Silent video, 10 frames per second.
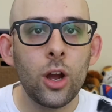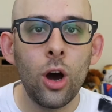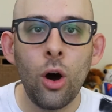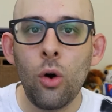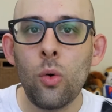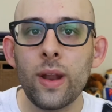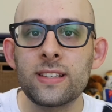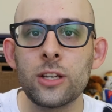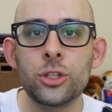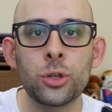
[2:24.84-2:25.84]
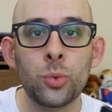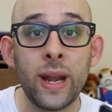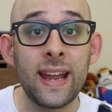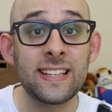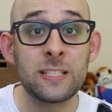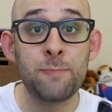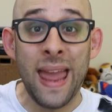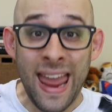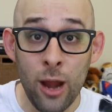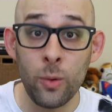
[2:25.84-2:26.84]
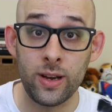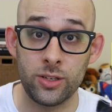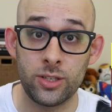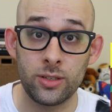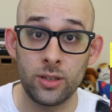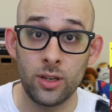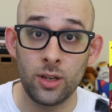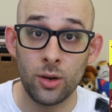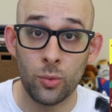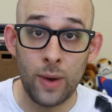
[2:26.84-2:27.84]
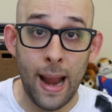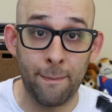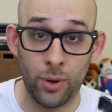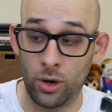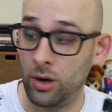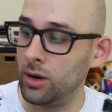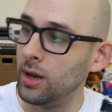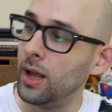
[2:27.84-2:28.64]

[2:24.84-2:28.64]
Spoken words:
cone is a transparent wrapper